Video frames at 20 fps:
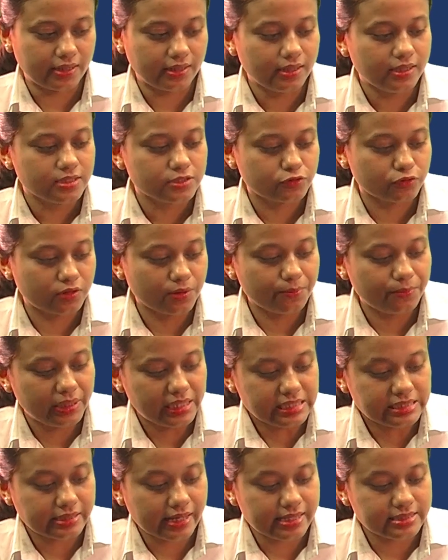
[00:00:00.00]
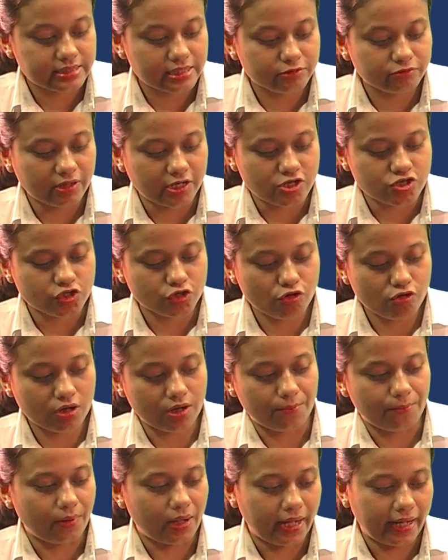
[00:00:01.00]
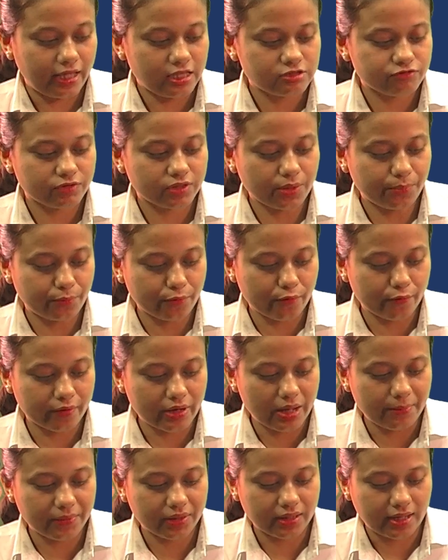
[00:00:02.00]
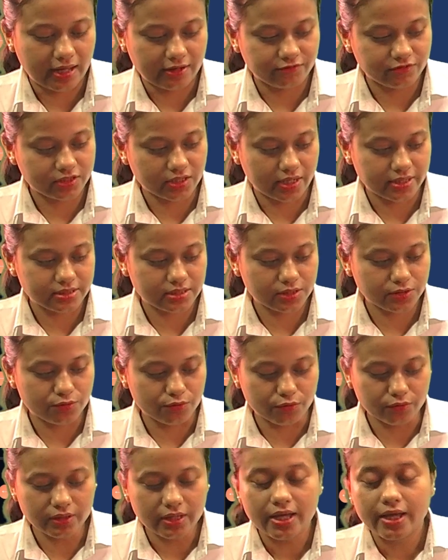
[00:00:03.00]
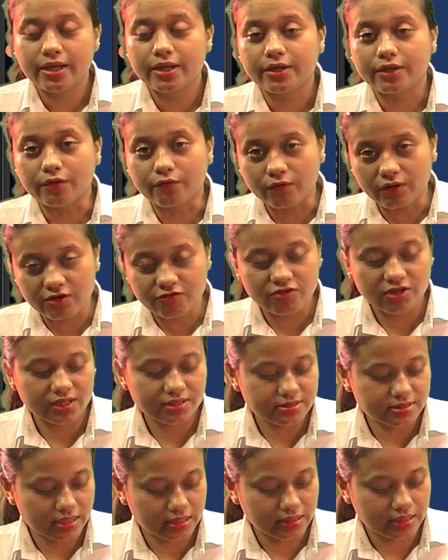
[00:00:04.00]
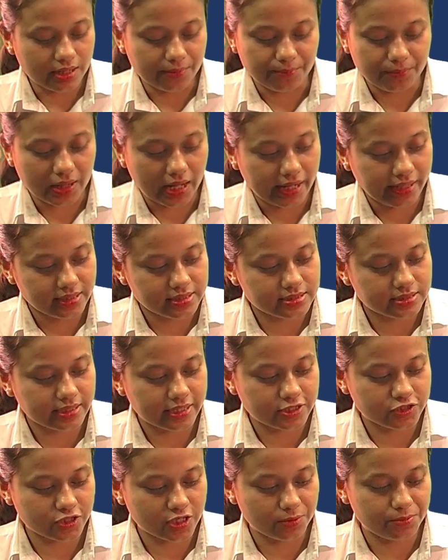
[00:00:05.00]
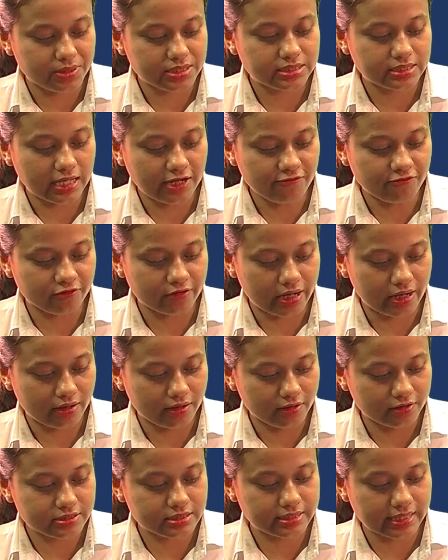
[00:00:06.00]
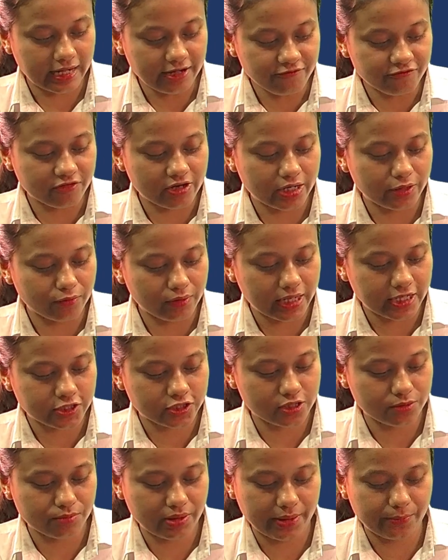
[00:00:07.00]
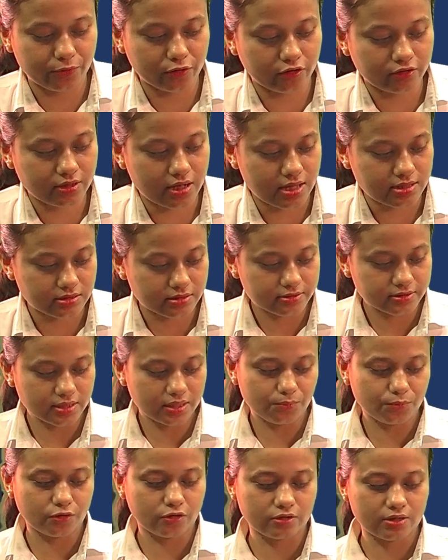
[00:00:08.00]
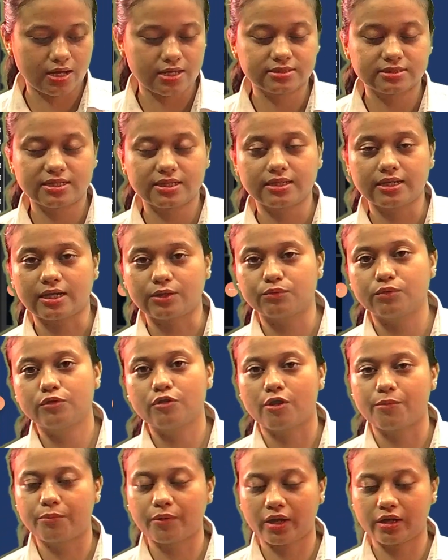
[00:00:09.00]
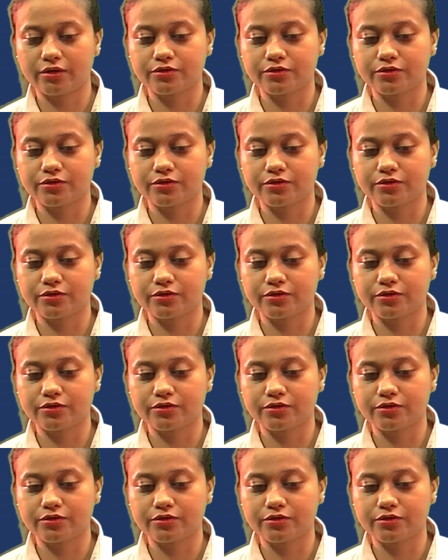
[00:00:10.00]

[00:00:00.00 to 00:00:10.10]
So the bill says that to ensure compliance with the program and advertising code, grievance and compliance, there shall be self-regulation by broadcasters and broadcasting network operators.